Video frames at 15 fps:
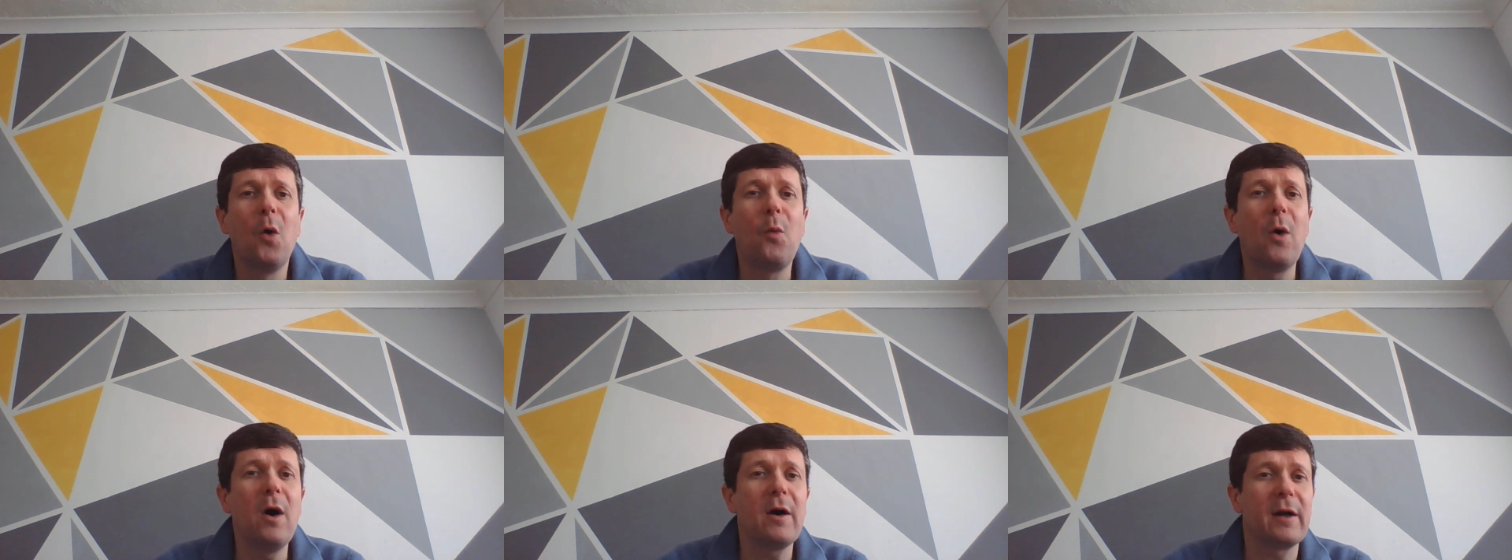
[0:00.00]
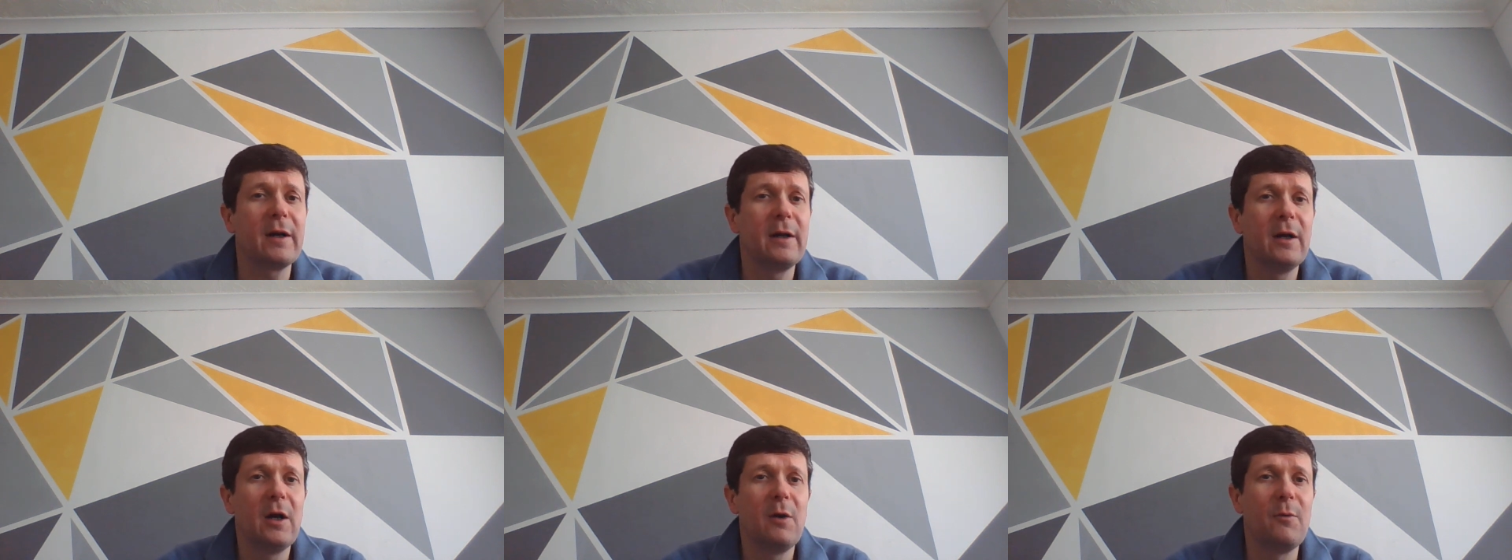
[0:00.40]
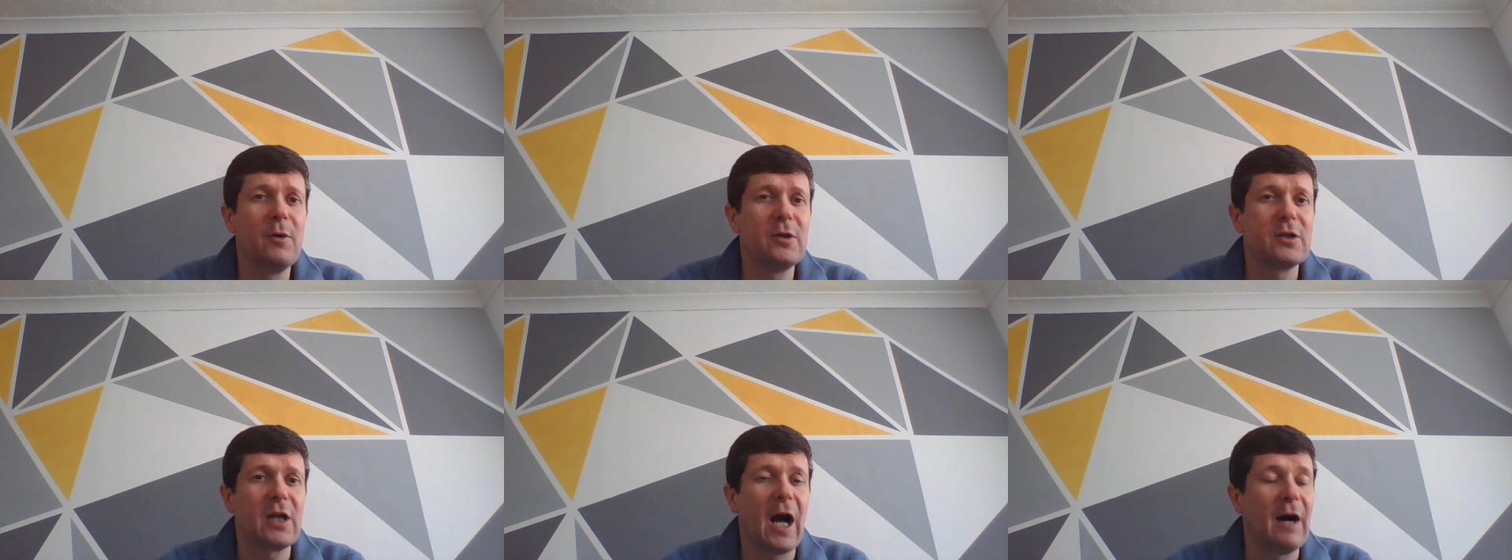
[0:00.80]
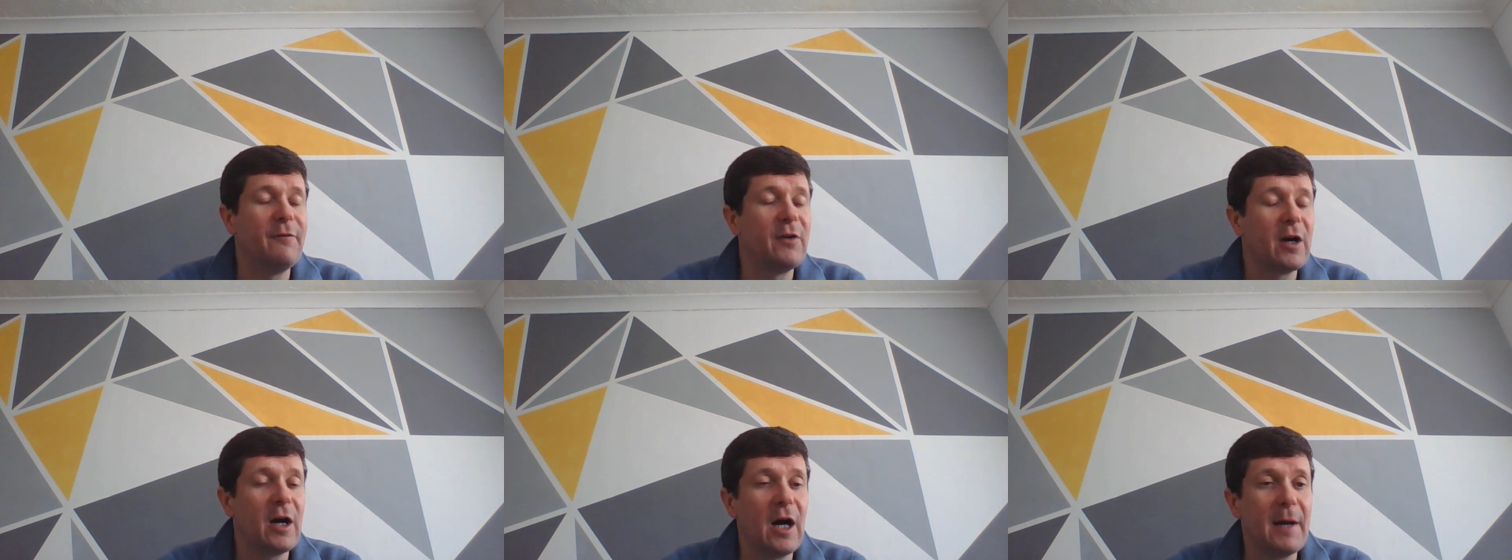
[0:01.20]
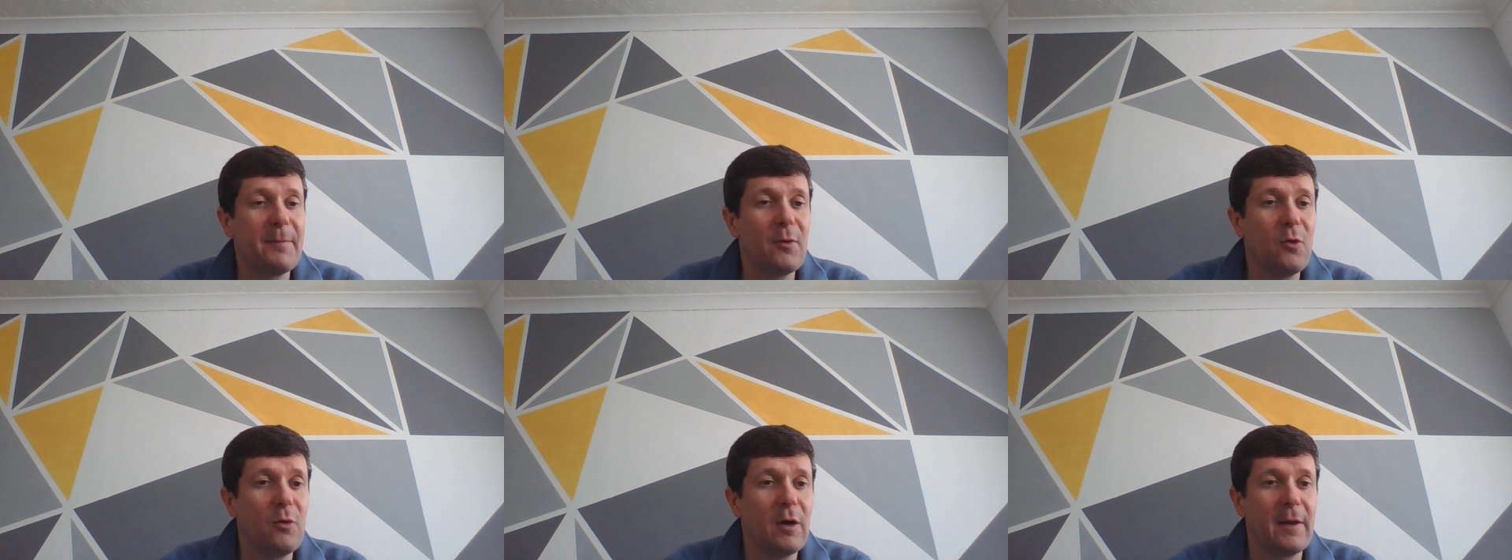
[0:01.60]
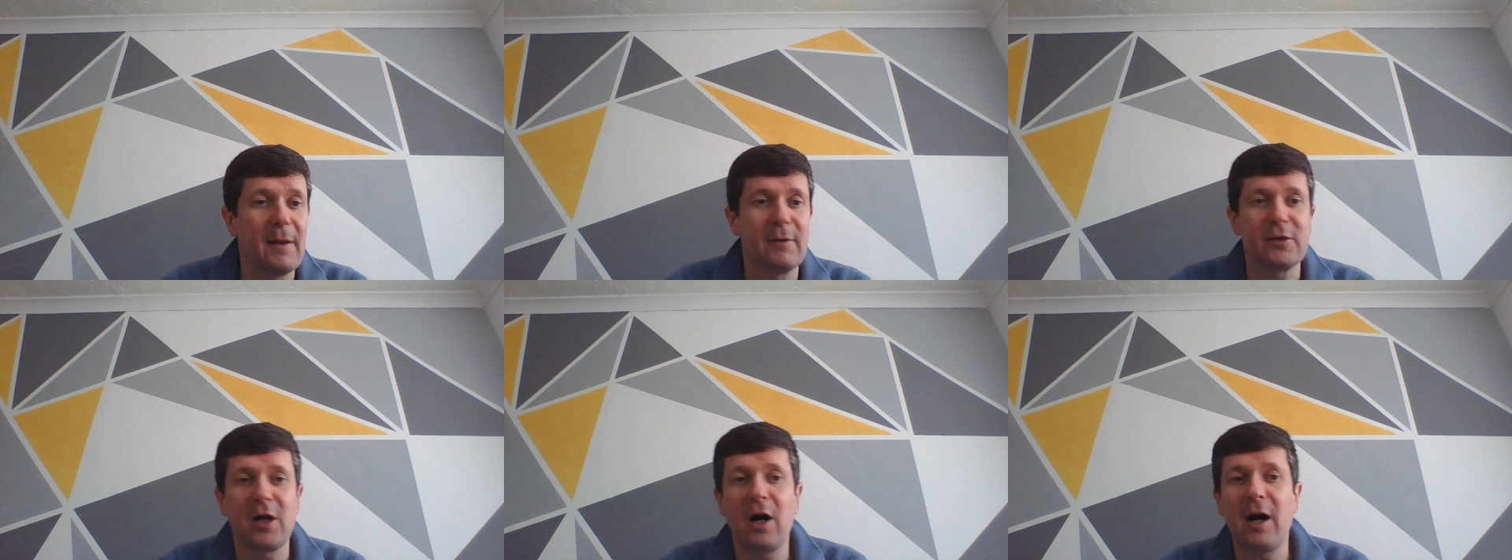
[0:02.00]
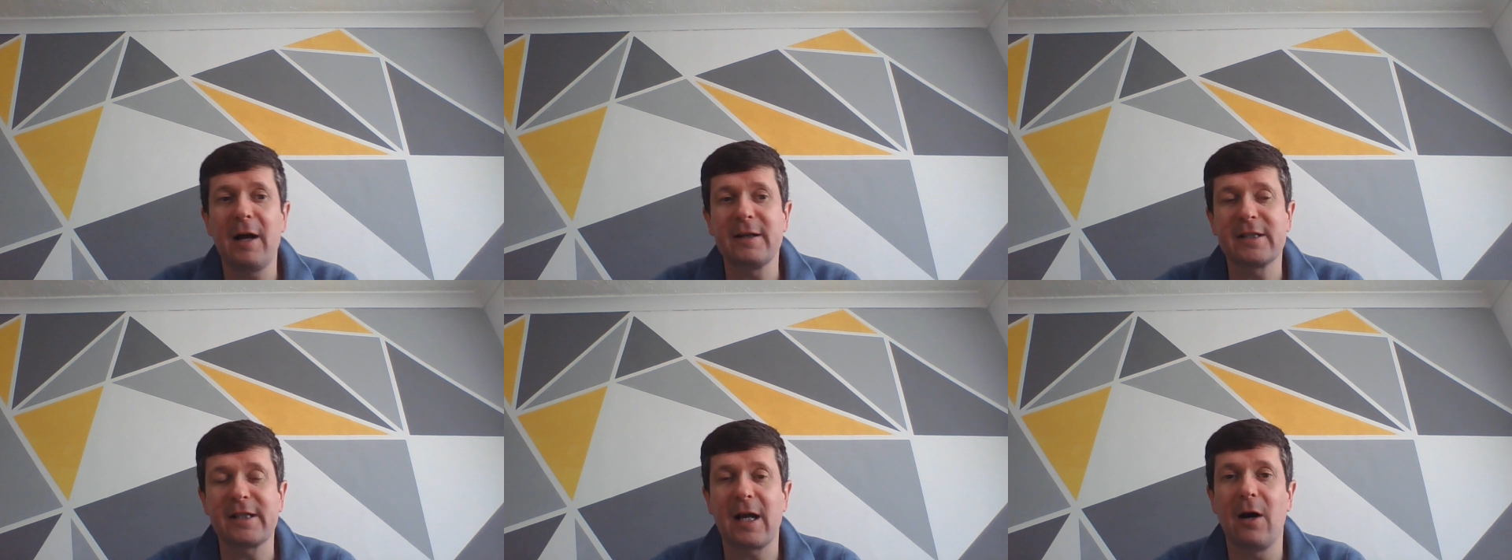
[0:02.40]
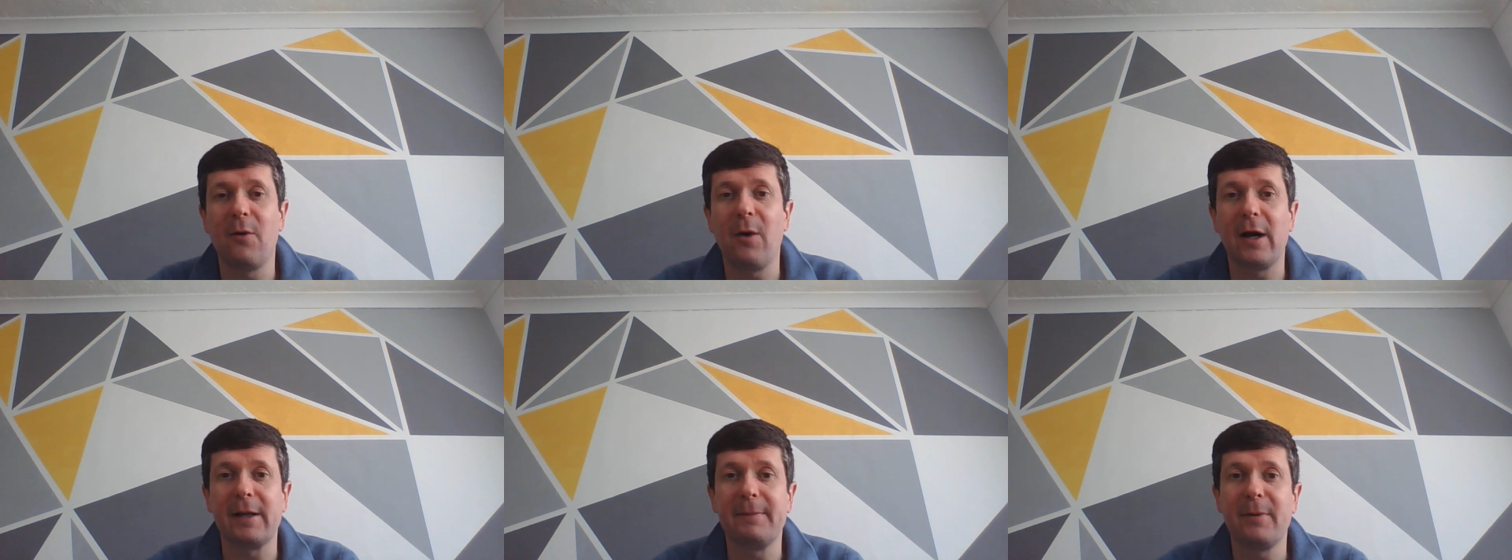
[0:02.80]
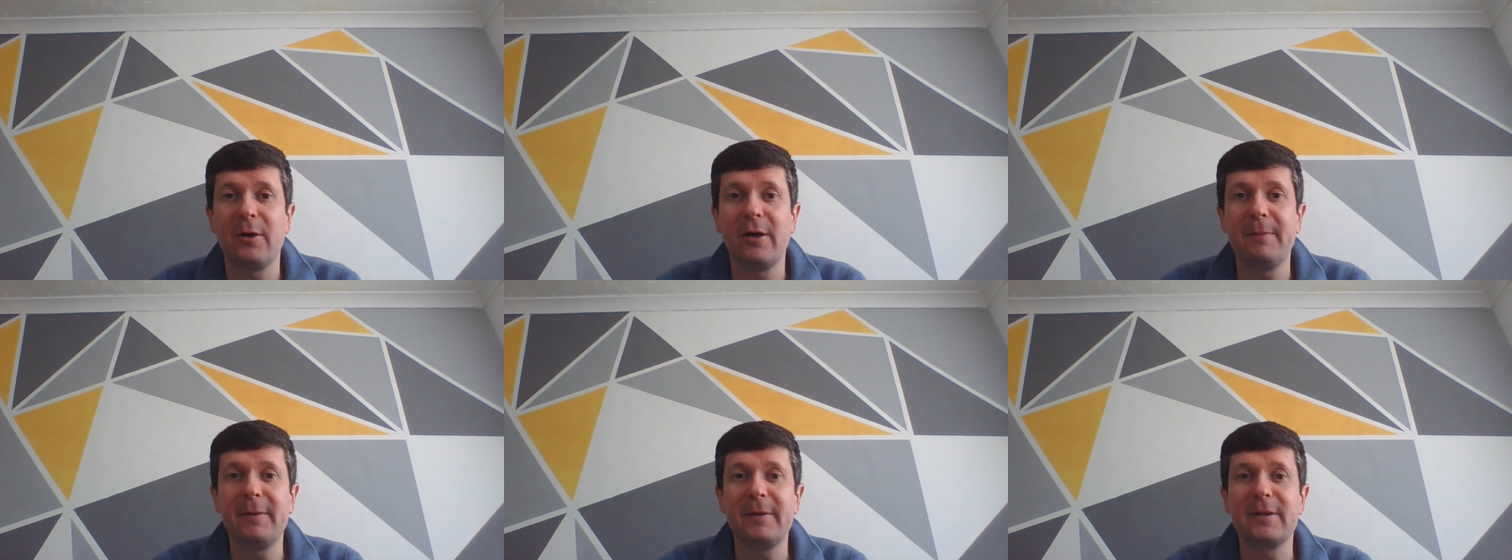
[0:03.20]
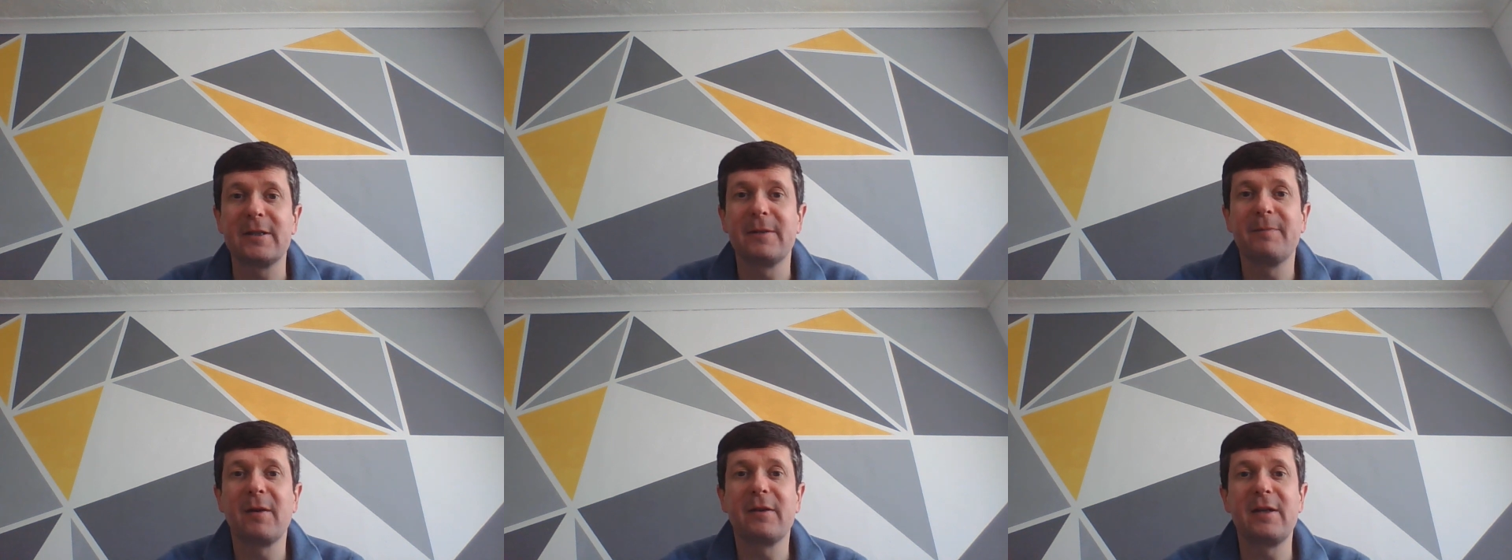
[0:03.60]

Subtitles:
Work was unreliable, there was higher scale unemployment.